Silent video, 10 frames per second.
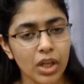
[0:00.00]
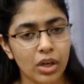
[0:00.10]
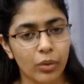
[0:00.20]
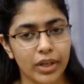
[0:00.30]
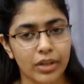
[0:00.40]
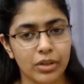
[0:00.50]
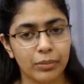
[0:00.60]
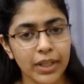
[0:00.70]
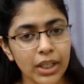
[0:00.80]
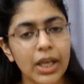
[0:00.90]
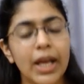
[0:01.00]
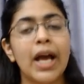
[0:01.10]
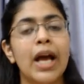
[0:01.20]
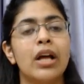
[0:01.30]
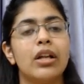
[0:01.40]
Now what does it mean?
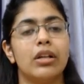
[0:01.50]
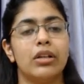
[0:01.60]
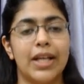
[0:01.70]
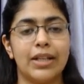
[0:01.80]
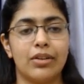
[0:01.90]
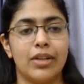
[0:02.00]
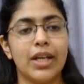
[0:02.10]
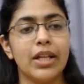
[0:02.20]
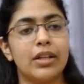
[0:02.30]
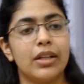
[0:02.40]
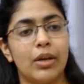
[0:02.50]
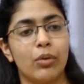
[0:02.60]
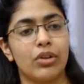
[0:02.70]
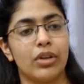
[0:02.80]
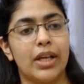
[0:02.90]
Let's say there
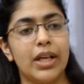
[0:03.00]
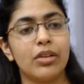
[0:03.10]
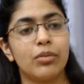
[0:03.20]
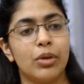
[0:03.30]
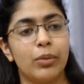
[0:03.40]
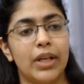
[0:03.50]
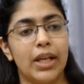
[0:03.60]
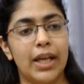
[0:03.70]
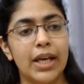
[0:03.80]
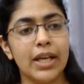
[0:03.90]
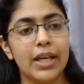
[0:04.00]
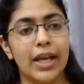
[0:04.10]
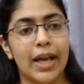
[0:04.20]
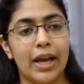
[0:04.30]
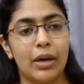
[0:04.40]
was a case between A
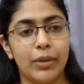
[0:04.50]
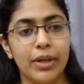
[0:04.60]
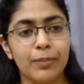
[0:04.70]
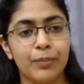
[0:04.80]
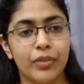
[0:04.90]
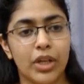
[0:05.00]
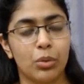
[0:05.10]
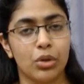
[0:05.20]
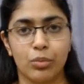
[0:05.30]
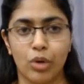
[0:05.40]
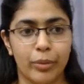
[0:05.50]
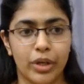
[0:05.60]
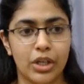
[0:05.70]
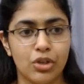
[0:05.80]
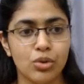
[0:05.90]
and B. It was a
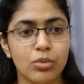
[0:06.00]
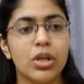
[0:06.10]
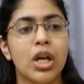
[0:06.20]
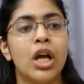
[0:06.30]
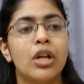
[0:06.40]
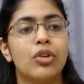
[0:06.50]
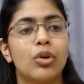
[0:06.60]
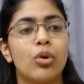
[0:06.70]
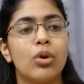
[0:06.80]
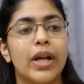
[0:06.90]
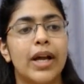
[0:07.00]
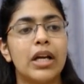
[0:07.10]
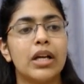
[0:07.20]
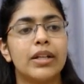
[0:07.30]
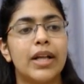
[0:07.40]
property issue. The court
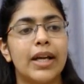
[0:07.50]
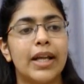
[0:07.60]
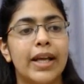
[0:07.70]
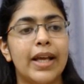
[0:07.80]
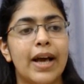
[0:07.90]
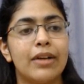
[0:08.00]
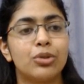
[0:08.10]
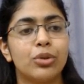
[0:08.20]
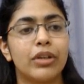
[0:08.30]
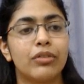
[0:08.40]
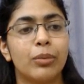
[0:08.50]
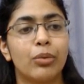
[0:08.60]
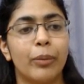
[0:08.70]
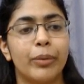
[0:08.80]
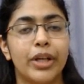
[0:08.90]
held that A has to give the
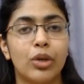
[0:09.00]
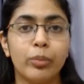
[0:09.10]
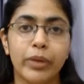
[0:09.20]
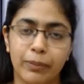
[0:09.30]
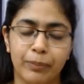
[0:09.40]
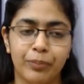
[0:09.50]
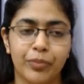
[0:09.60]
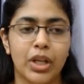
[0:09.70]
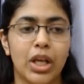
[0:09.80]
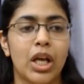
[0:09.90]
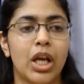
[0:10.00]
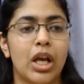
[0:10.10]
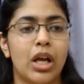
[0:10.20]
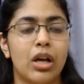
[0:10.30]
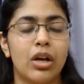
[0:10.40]
property to B.
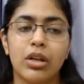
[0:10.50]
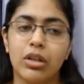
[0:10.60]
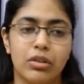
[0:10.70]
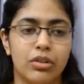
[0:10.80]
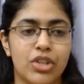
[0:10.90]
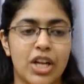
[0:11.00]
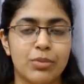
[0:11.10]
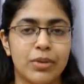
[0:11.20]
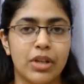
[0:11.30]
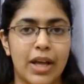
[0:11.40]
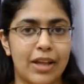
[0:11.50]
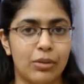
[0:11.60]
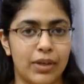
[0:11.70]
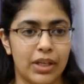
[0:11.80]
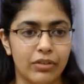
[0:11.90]
The judgment has
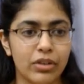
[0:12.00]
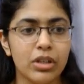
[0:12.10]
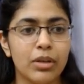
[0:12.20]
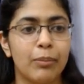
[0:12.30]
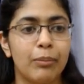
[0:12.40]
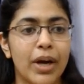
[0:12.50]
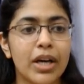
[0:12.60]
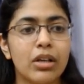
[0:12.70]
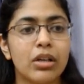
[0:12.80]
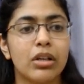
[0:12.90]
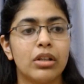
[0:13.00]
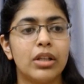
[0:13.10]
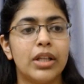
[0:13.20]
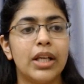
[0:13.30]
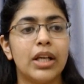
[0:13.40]
been given, but
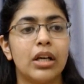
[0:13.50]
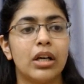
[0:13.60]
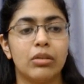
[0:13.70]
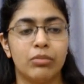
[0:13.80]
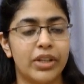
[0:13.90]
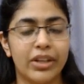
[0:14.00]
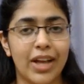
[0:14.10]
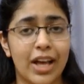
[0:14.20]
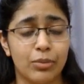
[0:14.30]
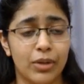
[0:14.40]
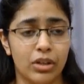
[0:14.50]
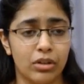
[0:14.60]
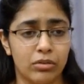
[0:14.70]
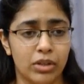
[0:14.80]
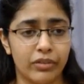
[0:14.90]
the decree has been
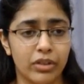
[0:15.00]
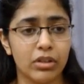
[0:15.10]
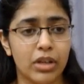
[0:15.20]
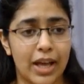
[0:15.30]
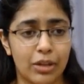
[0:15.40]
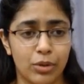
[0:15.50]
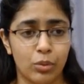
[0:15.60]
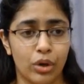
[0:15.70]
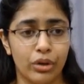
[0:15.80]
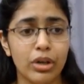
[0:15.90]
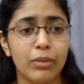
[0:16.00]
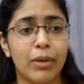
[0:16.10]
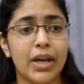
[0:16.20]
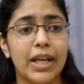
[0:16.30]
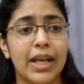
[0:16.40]
awarded,
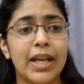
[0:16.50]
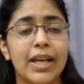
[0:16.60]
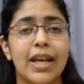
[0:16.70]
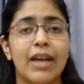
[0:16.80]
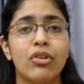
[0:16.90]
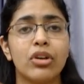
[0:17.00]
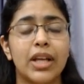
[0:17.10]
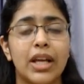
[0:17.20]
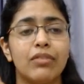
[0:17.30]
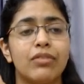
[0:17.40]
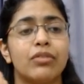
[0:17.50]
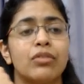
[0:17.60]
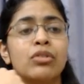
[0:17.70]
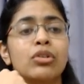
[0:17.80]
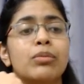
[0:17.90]
but A never gave
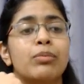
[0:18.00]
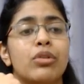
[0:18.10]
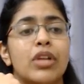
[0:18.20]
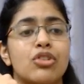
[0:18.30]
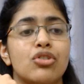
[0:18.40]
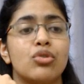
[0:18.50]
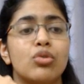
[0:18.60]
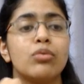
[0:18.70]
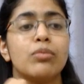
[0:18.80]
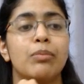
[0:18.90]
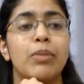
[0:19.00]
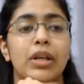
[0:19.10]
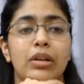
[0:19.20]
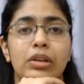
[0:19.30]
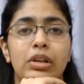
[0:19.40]
the possession to
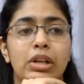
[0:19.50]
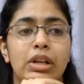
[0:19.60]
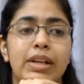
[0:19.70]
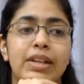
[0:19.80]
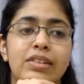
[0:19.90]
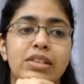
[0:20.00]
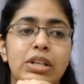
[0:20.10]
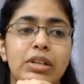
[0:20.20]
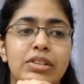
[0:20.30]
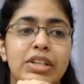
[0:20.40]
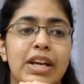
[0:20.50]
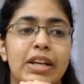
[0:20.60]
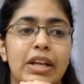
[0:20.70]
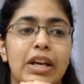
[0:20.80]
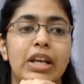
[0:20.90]
B. He still
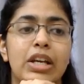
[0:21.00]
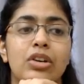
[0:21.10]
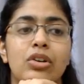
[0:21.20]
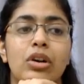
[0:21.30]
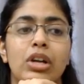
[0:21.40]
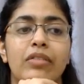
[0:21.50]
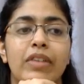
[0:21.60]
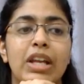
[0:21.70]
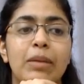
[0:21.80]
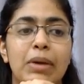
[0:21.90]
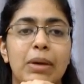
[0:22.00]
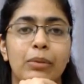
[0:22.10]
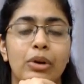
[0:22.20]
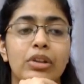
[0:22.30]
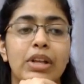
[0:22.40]
stayed there. He did not give any
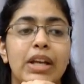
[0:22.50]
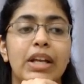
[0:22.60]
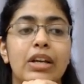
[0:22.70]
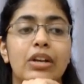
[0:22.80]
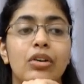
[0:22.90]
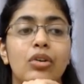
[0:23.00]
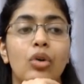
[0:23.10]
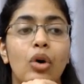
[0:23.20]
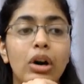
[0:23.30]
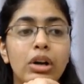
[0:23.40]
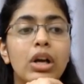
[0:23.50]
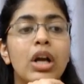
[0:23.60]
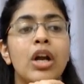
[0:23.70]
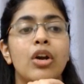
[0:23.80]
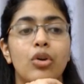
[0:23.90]
papers and he did not
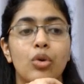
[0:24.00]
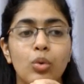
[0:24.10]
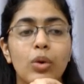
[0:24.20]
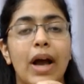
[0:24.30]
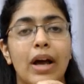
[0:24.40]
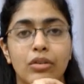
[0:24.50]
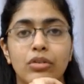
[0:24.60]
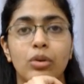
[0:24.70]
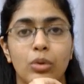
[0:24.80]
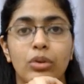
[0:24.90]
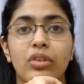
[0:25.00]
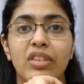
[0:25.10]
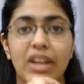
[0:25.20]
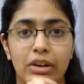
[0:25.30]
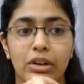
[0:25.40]
do as the court
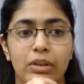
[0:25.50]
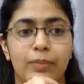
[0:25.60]
said.